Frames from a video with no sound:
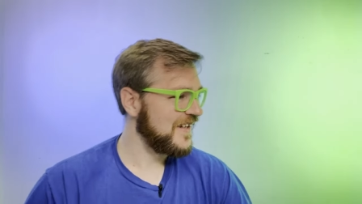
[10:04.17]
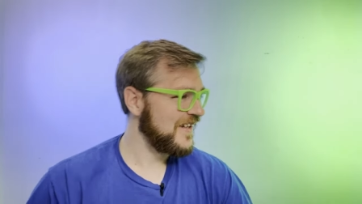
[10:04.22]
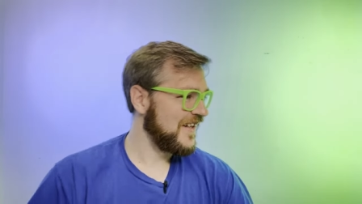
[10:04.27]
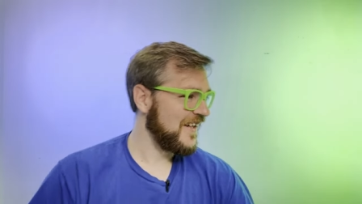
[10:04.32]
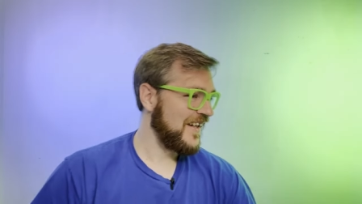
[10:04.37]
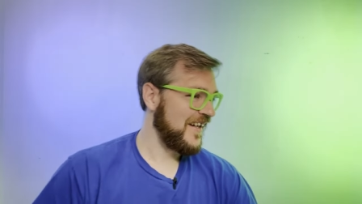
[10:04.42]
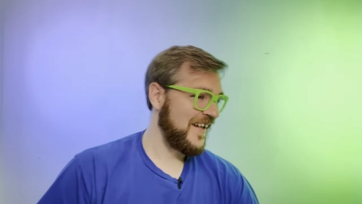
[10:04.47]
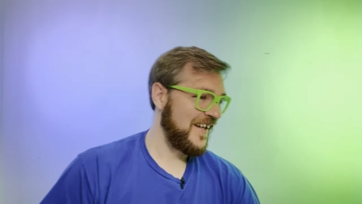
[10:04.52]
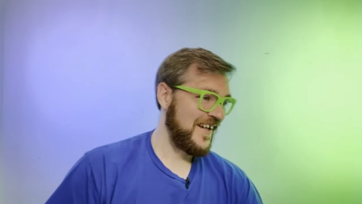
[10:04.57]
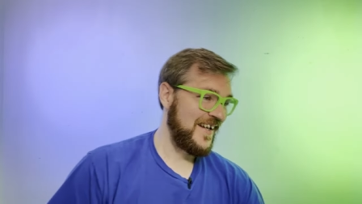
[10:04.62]

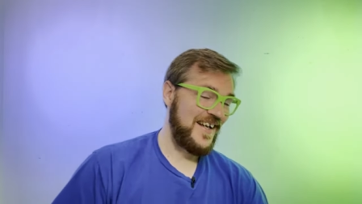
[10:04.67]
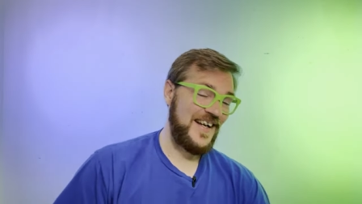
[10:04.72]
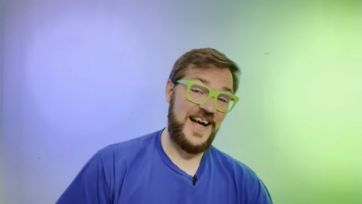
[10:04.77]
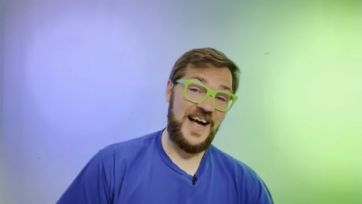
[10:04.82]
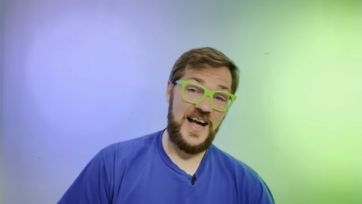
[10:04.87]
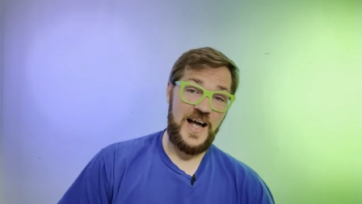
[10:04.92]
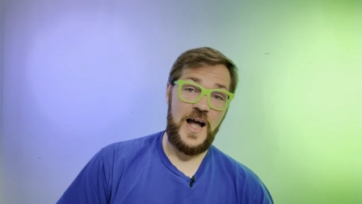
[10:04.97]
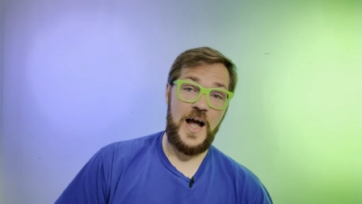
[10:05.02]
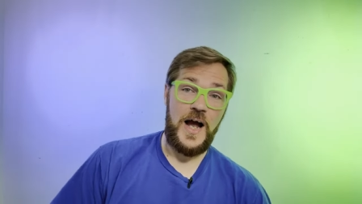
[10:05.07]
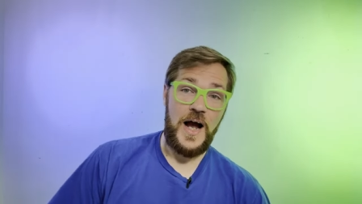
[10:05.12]

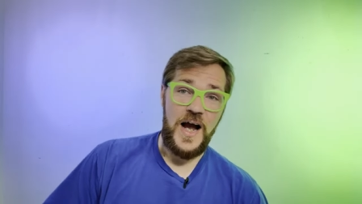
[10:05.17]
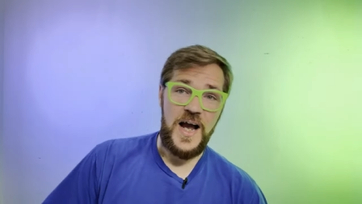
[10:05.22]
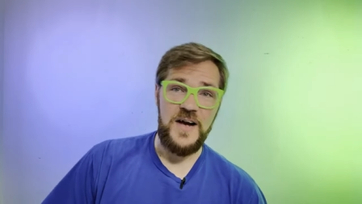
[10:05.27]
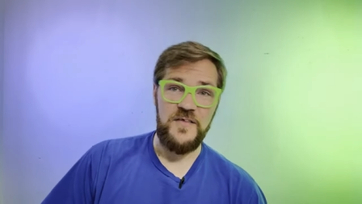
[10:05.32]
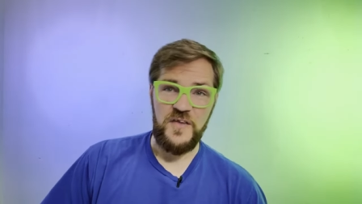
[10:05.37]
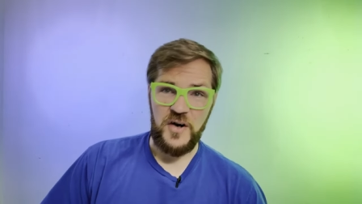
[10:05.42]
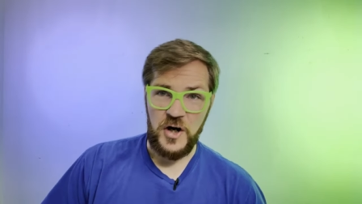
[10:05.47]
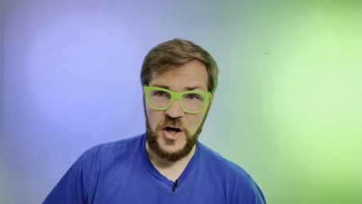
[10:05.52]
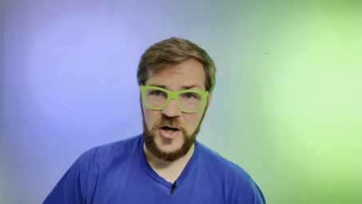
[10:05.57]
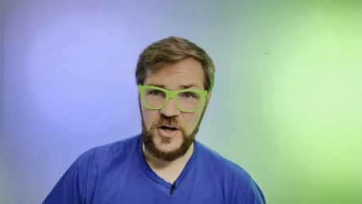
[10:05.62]
I
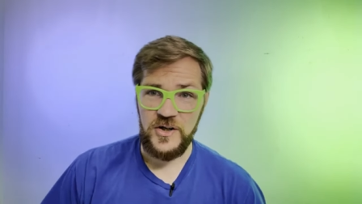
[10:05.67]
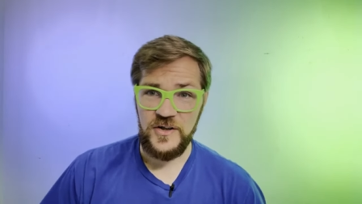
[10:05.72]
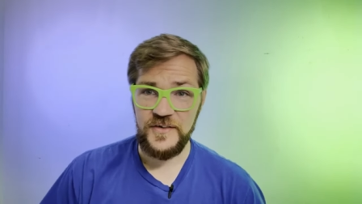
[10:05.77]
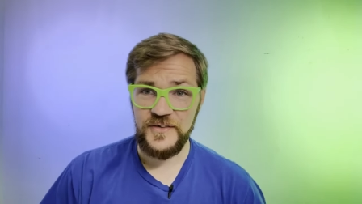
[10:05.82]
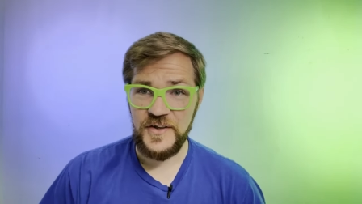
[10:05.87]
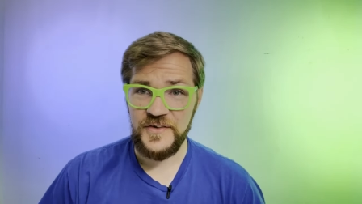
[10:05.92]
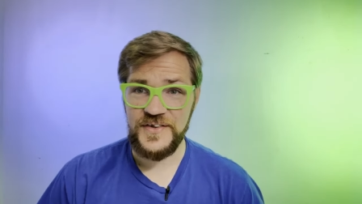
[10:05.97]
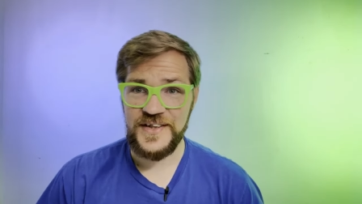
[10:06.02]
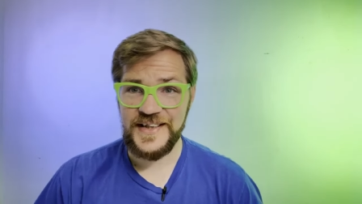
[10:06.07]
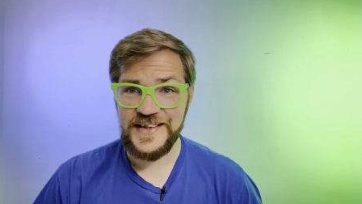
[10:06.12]
have
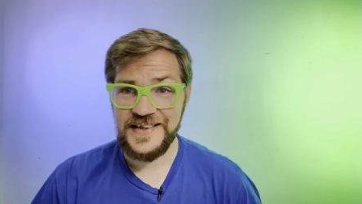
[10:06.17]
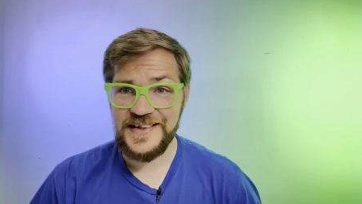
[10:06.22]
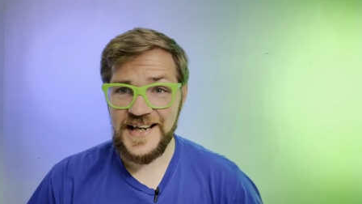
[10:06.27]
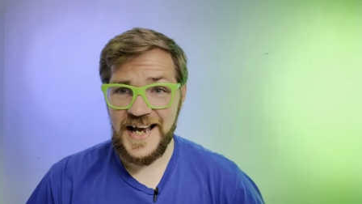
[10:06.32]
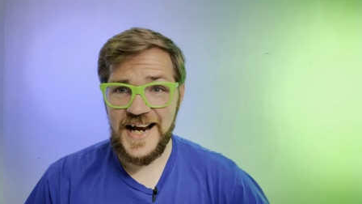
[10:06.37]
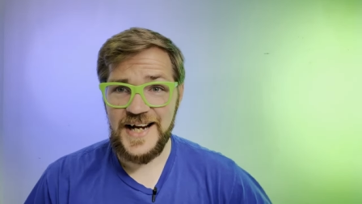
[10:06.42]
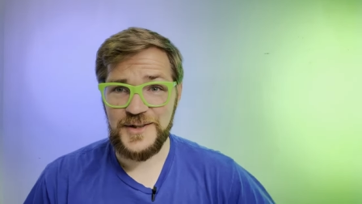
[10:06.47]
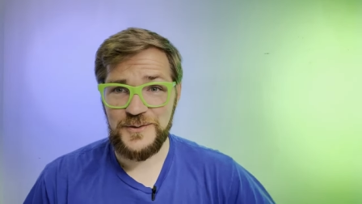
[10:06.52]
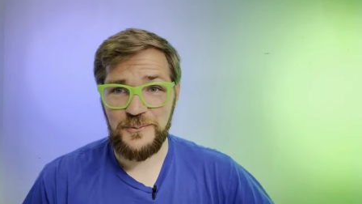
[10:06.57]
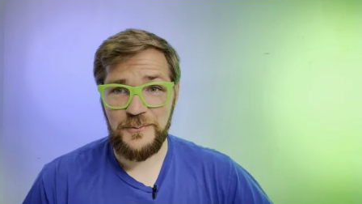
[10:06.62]
heard those
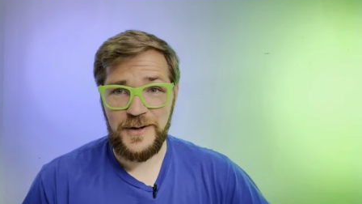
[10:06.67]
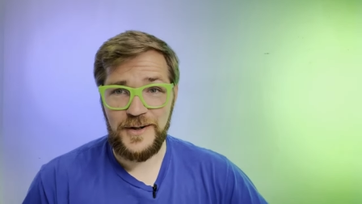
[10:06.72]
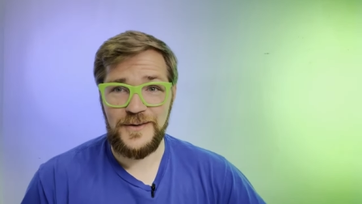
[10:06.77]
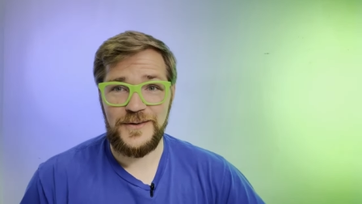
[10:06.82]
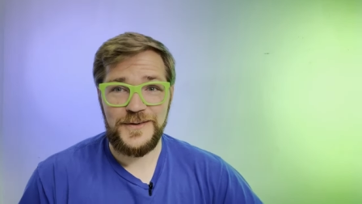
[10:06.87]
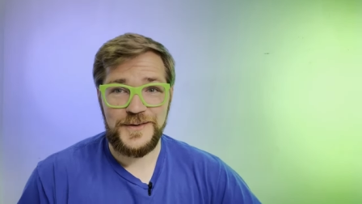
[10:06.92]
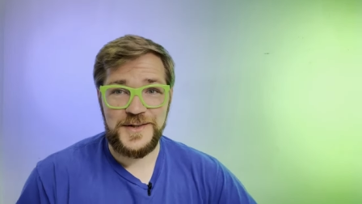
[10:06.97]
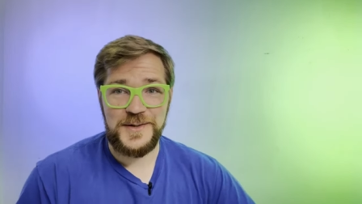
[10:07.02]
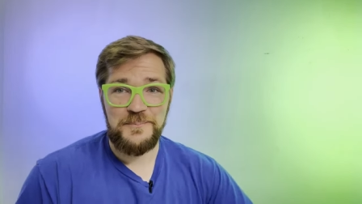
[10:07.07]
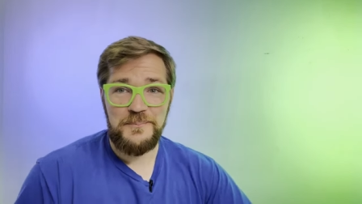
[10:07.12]
exact
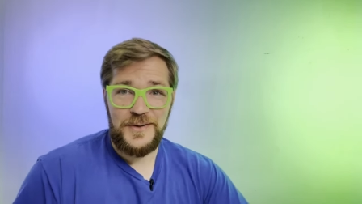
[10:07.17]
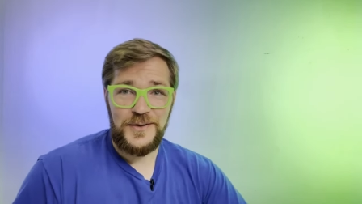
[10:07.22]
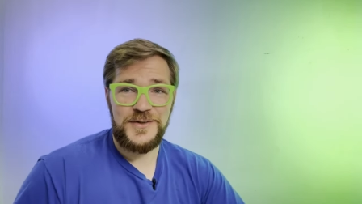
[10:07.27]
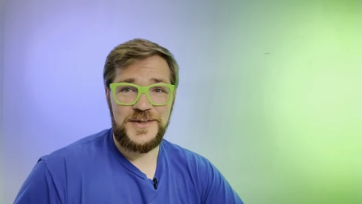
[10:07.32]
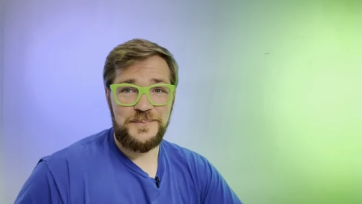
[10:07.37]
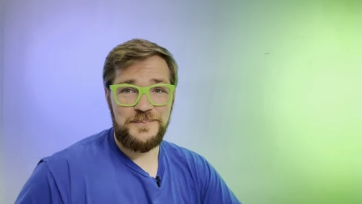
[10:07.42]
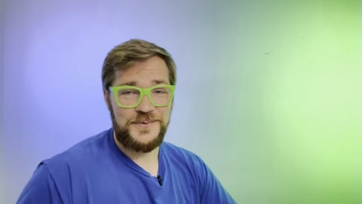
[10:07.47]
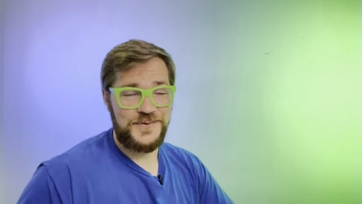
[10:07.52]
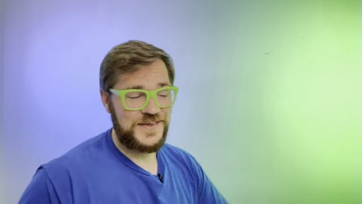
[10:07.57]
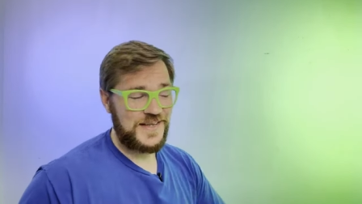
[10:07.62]
words
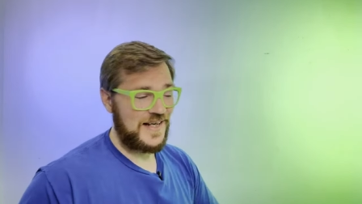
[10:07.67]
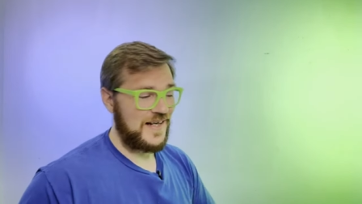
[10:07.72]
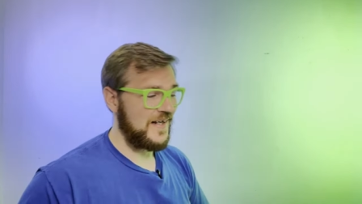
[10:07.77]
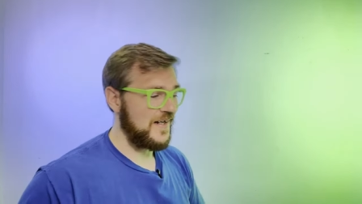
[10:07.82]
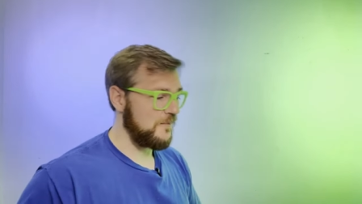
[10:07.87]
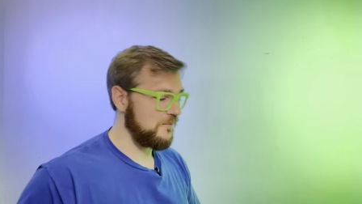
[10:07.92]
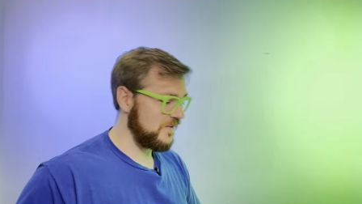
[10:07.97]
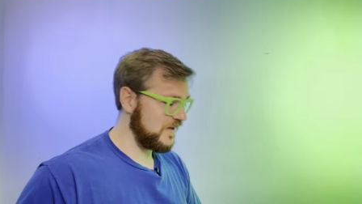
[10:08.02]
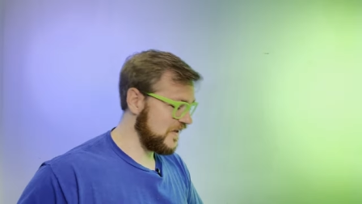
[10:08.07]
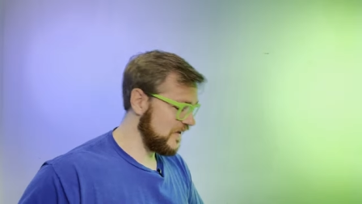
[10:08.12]
multiple
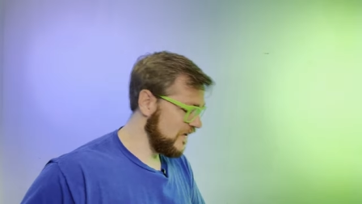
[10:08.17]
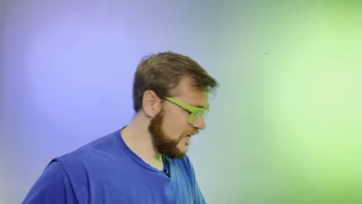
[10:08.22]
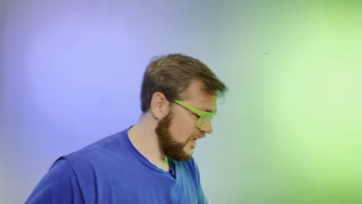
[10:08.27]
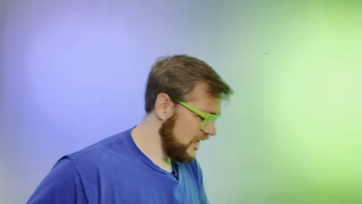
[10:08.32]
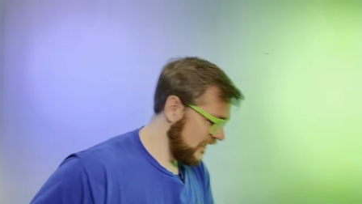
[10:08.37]
times.